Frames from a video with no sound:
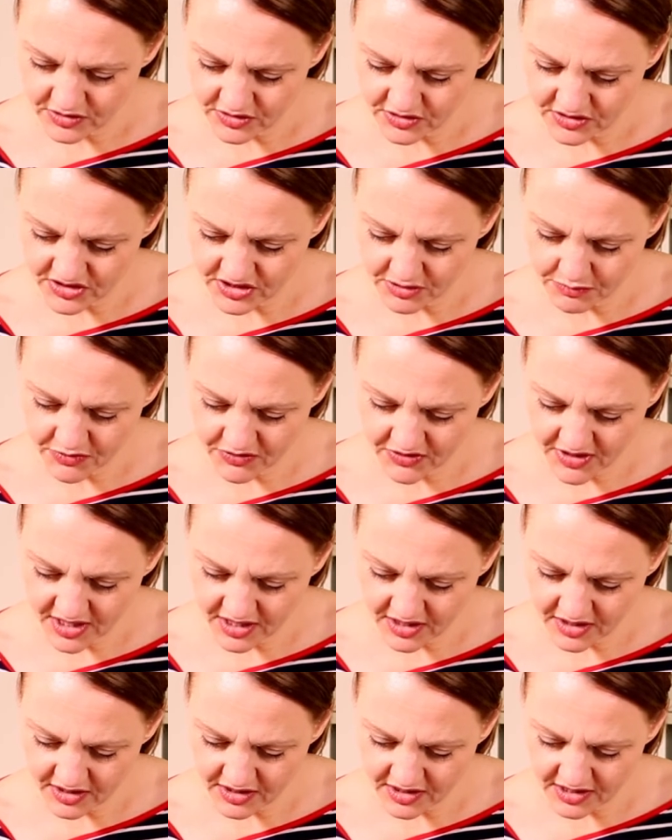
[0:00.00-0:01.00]
some of
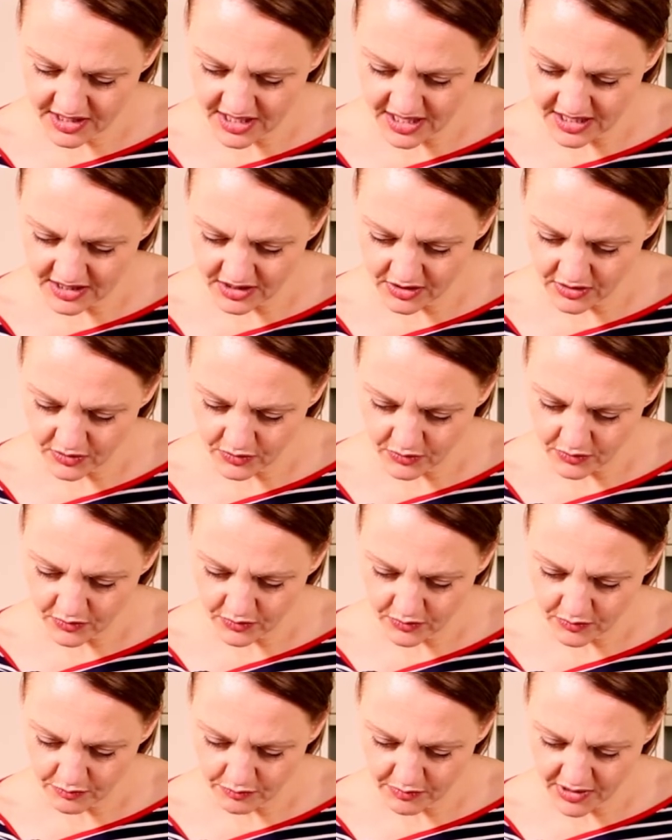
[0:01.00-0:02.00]
that yellow
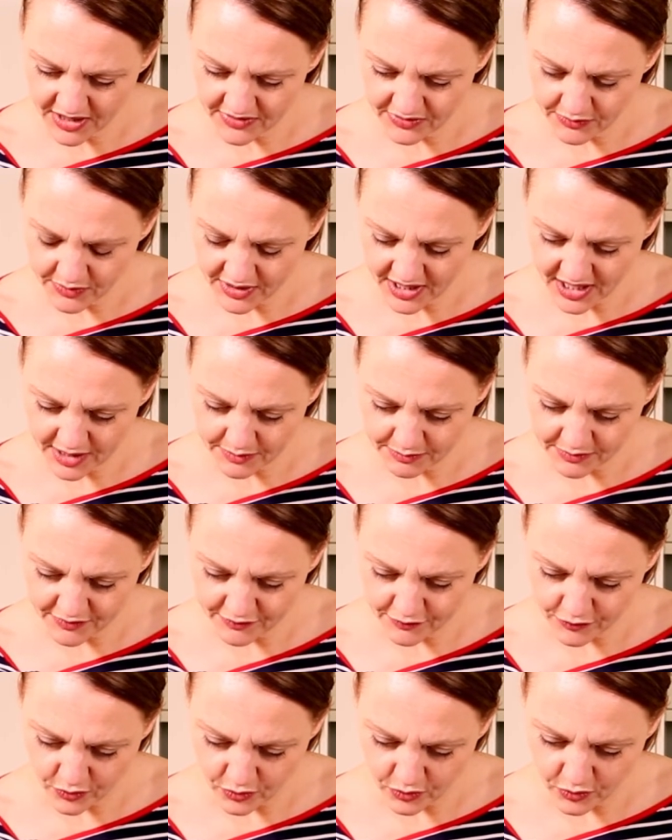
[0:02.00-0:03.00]
paint we had
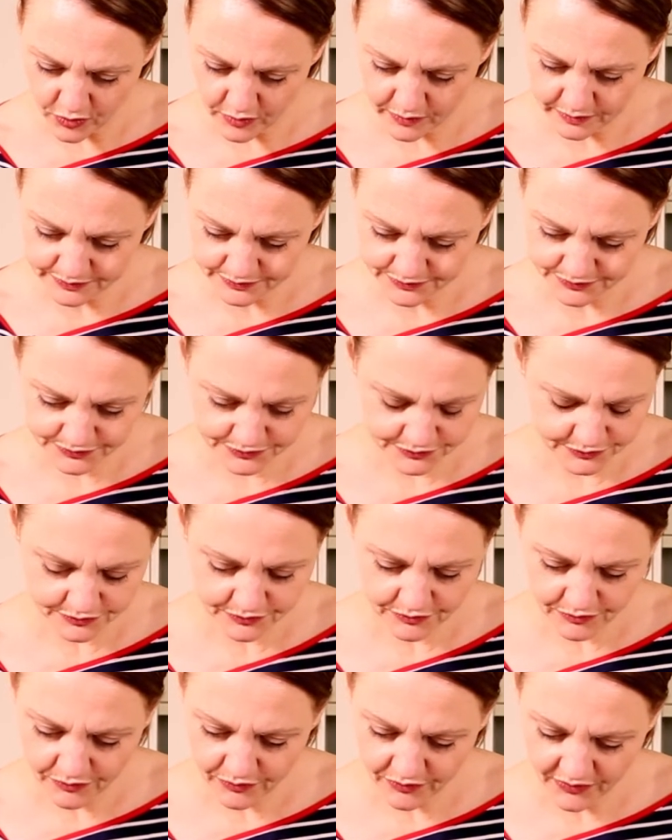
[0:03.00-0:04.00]
before
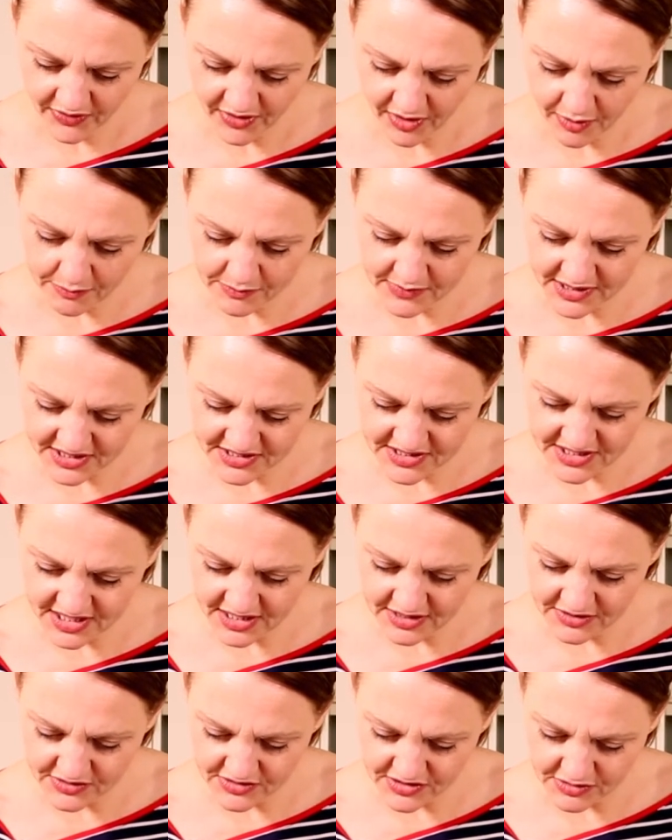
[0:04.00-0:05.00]
and mix
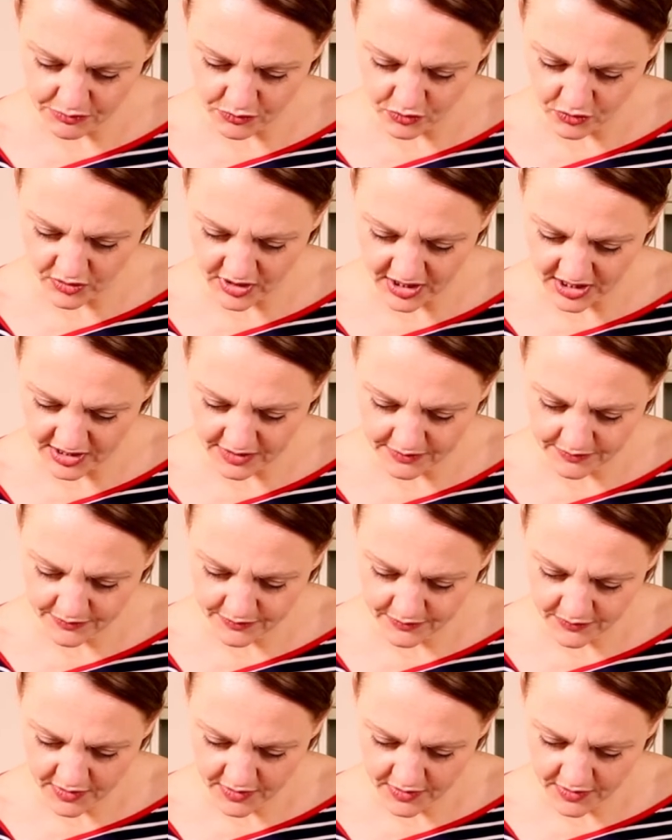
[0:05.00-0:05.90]
in some green.